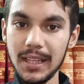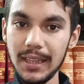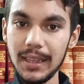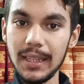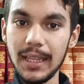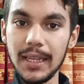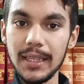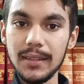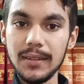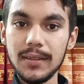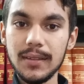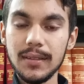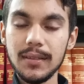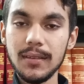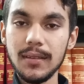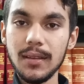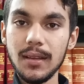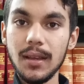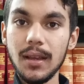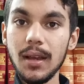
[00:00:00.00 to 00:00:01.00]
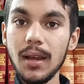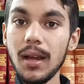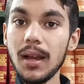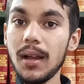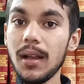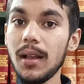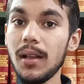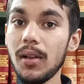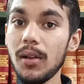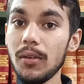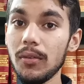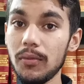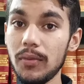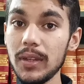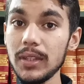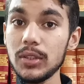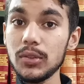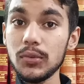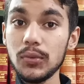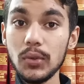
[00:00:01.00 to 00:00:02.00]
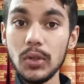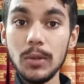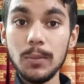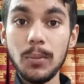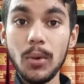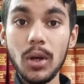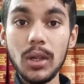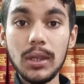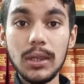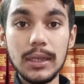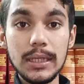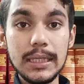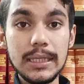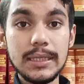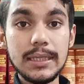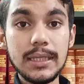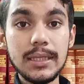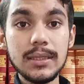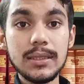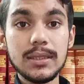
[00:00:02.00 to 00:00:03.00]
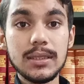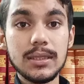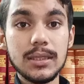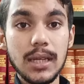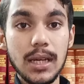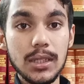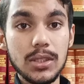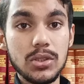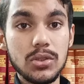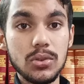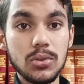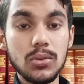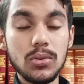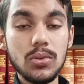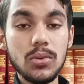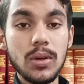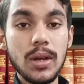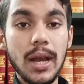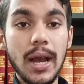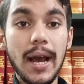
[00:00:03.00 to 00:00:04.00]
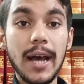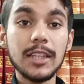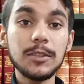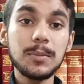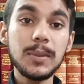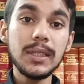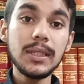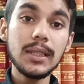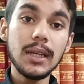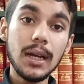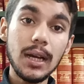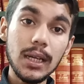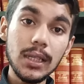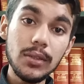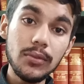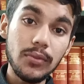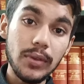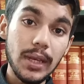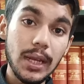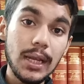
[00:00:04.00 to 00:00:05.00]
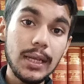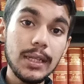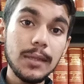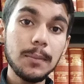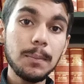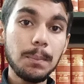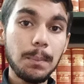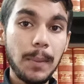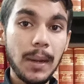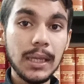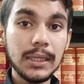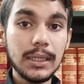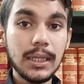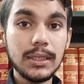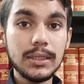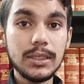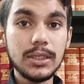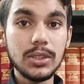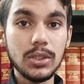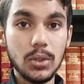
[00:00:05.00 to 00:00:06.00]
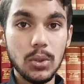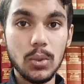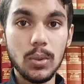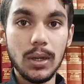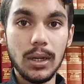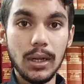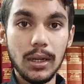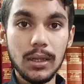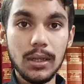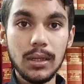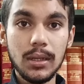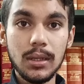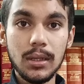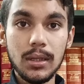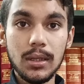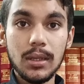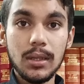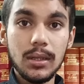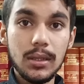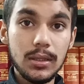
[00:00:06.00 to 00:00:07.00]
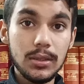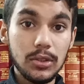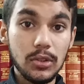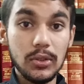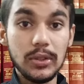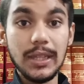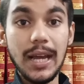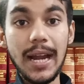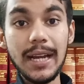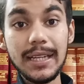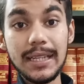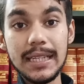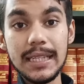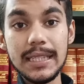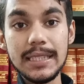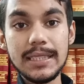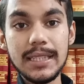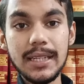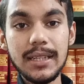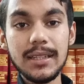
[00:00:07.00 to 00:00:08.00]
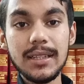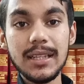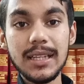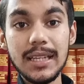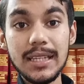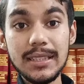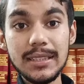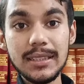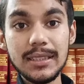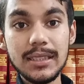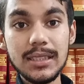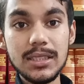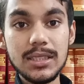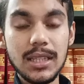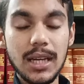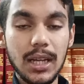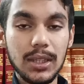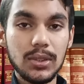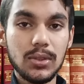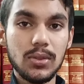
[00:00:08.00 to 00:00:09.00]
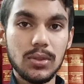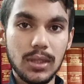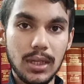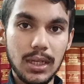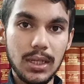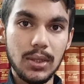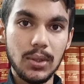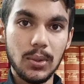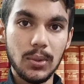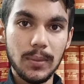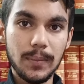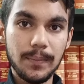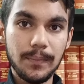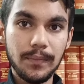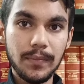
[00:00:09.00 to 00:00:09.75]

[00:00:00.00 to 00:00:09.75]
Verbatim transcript: Ninth, which football legend statue has been unveiled in Panaji, Goa? So that legend is Cristiano Ronaldo.